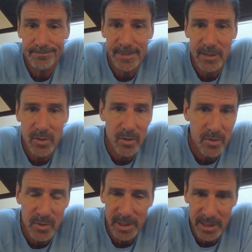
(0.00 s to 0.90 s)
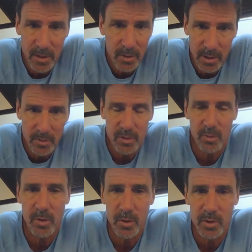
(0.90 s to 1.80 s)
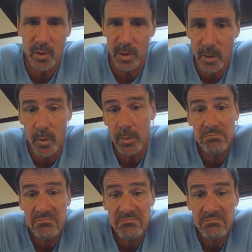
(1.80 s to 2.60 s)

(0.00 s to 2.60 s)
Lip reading: That's also the EOQ, so where those two equal.